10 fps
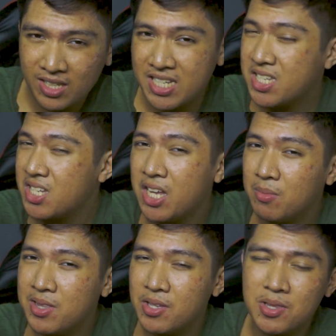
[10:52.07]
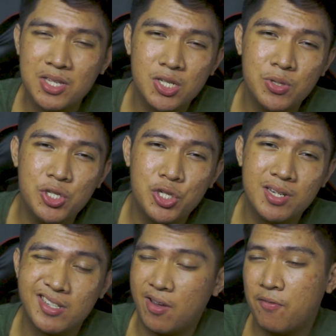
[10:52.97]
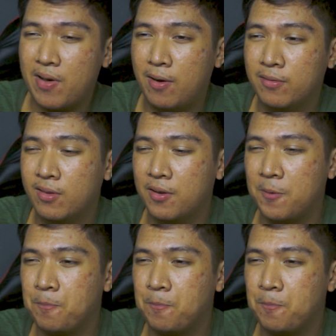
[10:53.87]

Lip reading: excitement in this region, as I found,